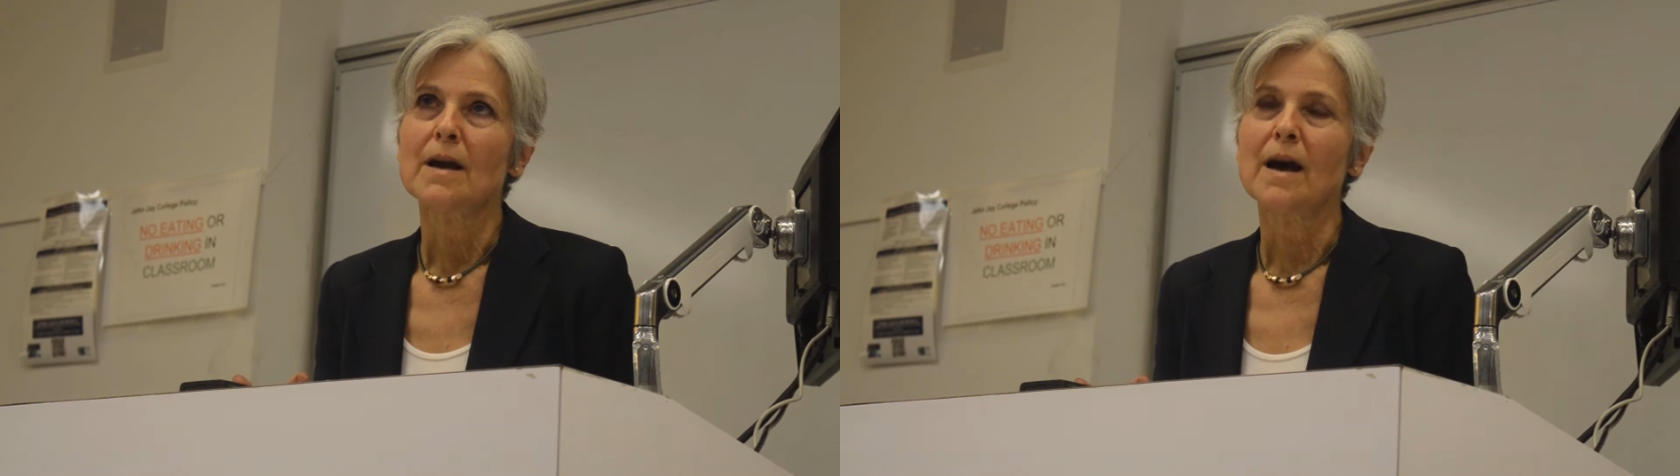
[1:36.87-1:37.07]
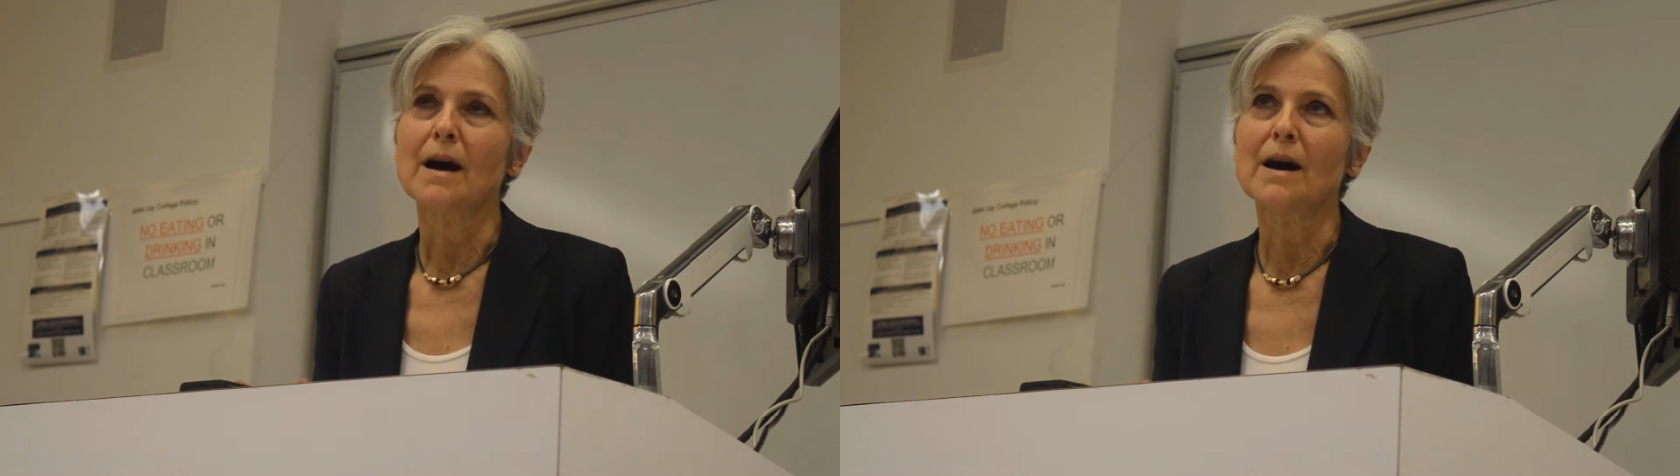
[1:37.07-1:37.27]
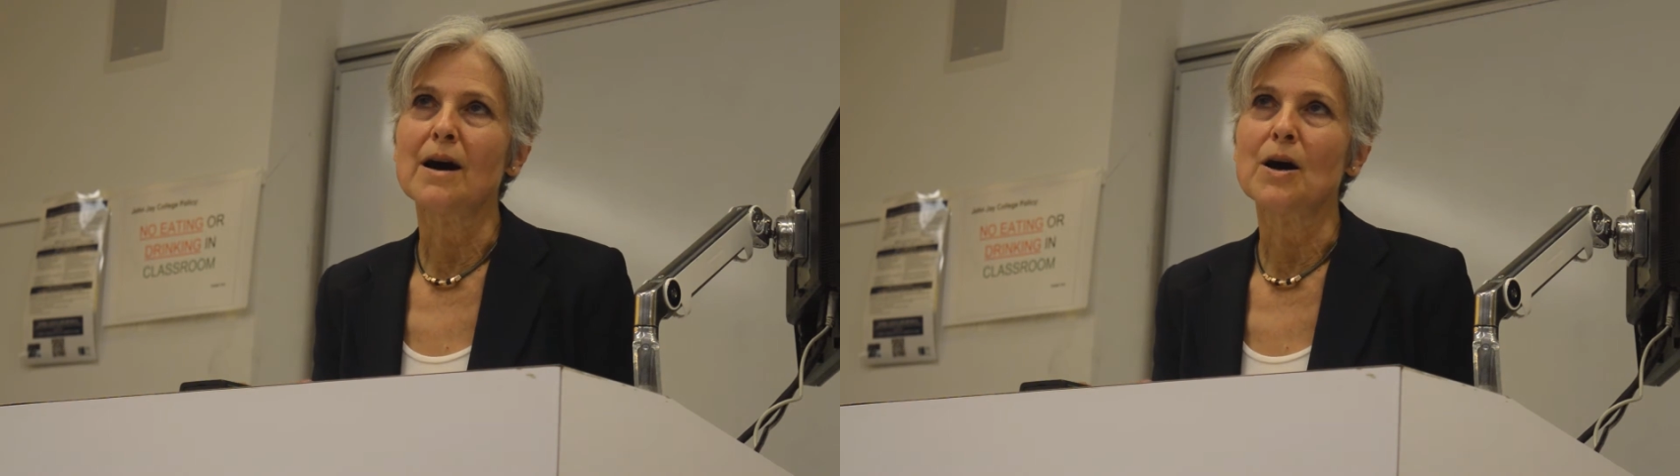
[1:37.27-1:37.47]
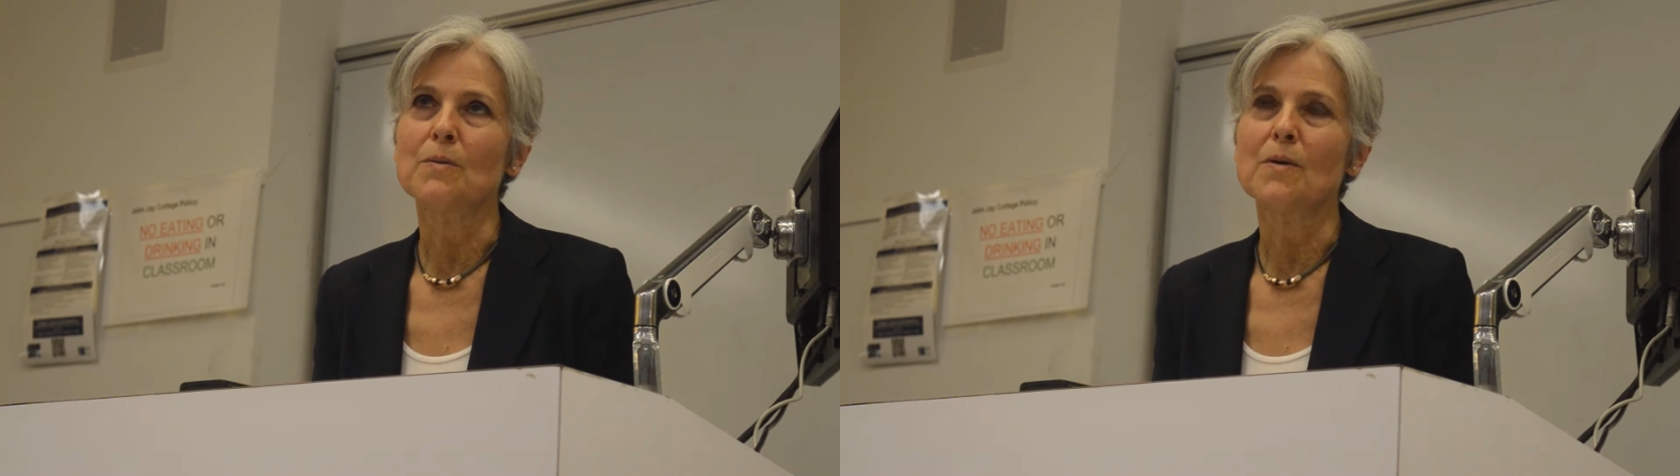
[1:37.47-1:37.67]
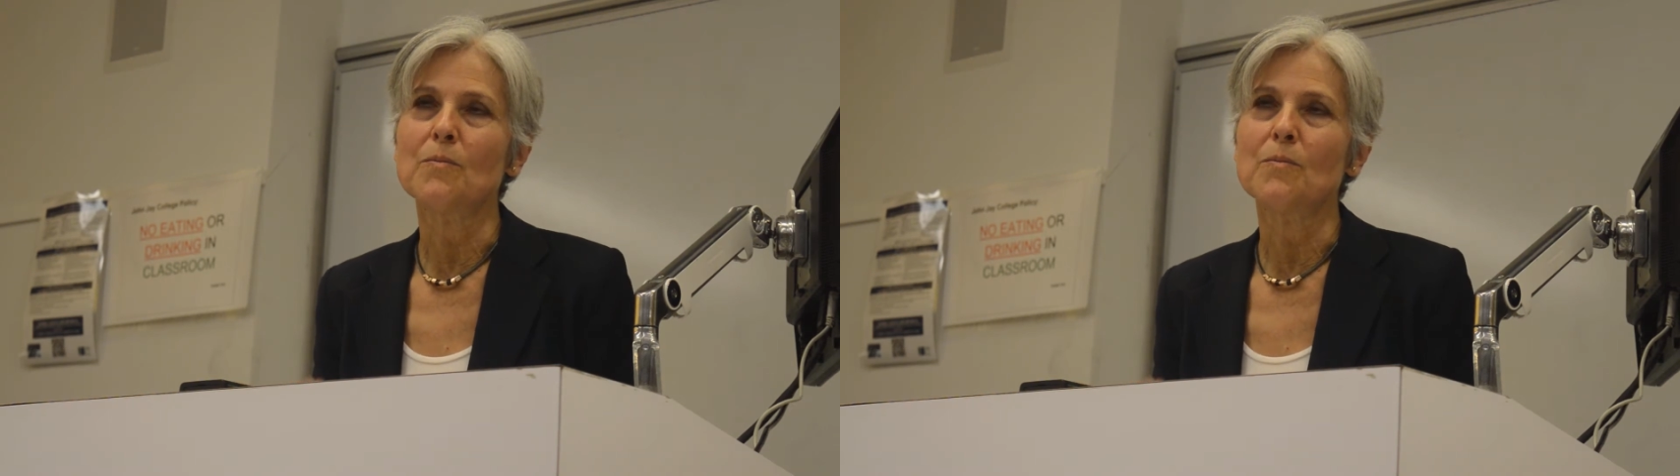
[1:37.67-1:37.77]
a